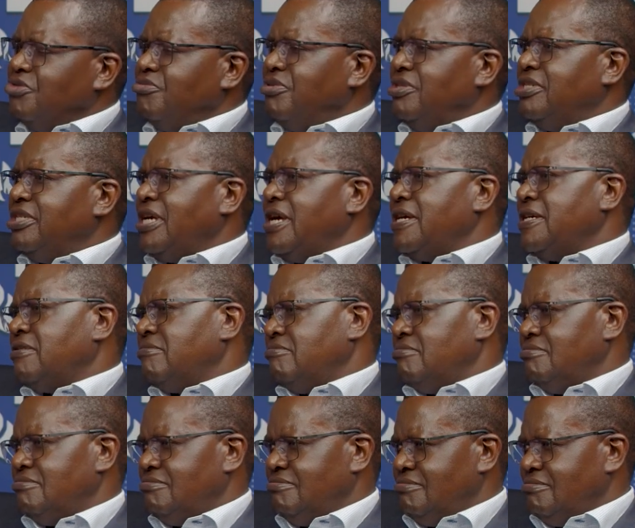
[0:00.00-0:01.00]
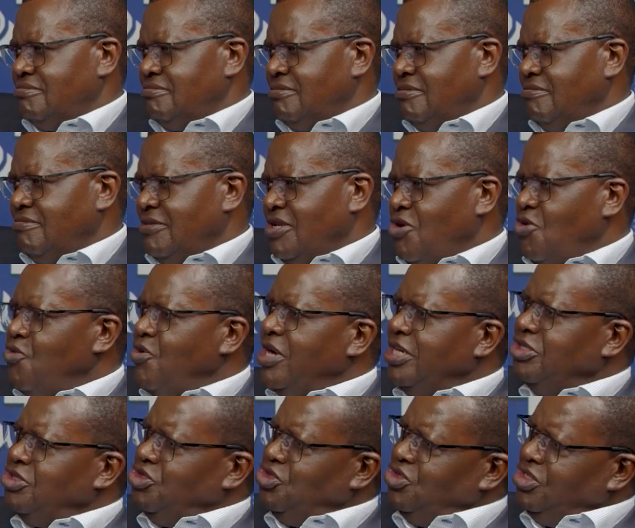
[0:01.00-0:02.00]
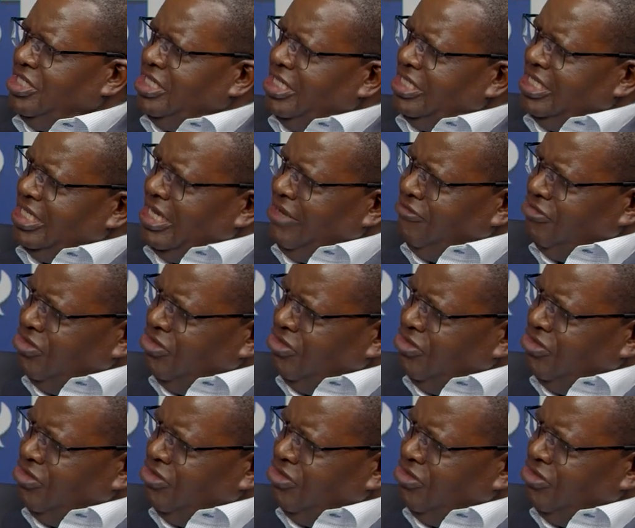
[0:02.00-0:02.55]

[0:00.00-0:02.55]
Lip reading: should be saying? Why does it